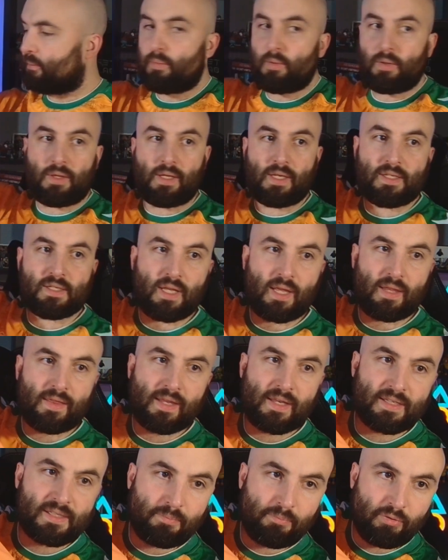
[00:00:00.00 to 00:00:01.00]
But
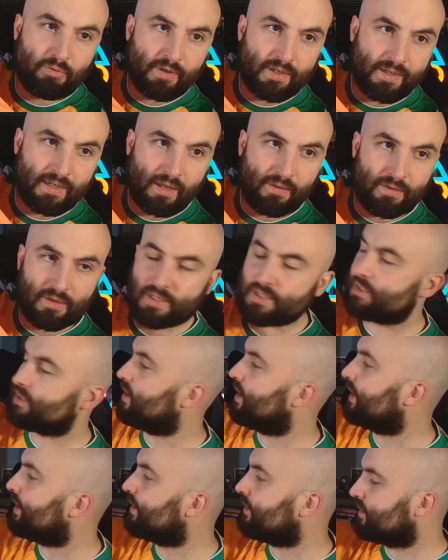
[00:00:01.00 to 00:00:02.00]
there's a print down the
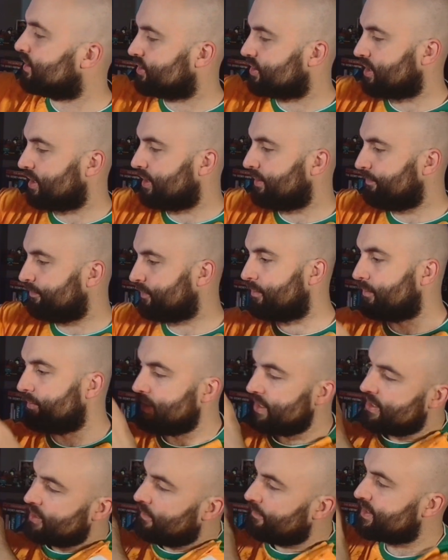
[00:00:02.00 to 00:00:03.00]
side of the shirt.
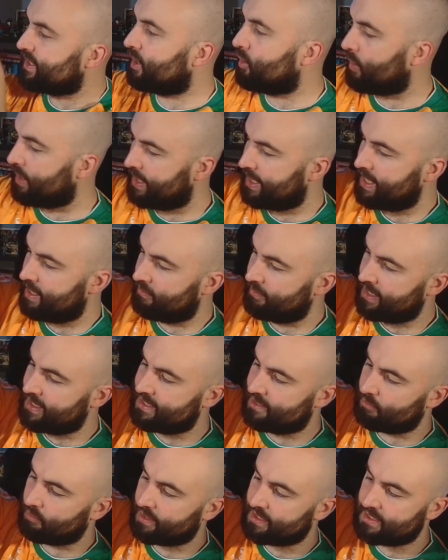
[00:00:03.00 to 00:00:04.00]
This is obviously quite an
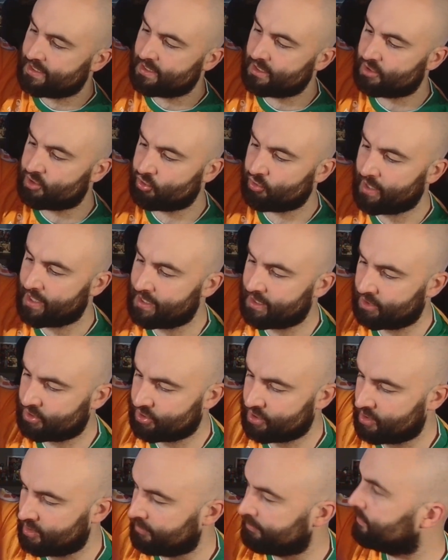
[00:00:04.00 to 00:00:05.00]
aerated one. This is a training
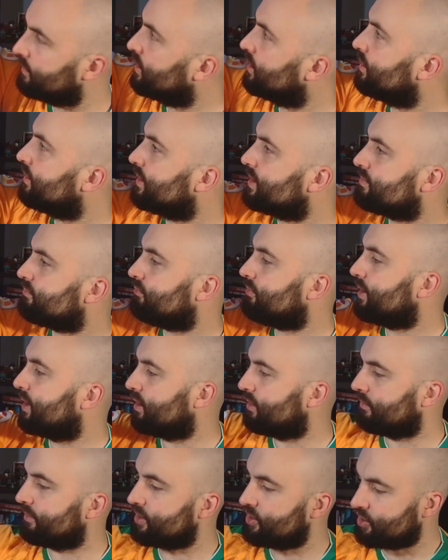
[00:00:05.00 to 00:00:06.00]
shirt. It's a
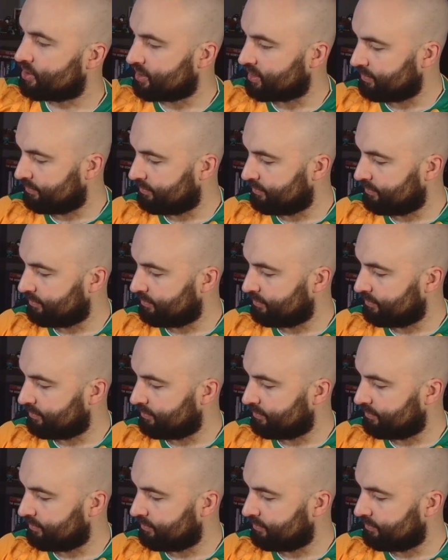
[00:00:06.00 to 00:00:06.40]
bright orange shirt.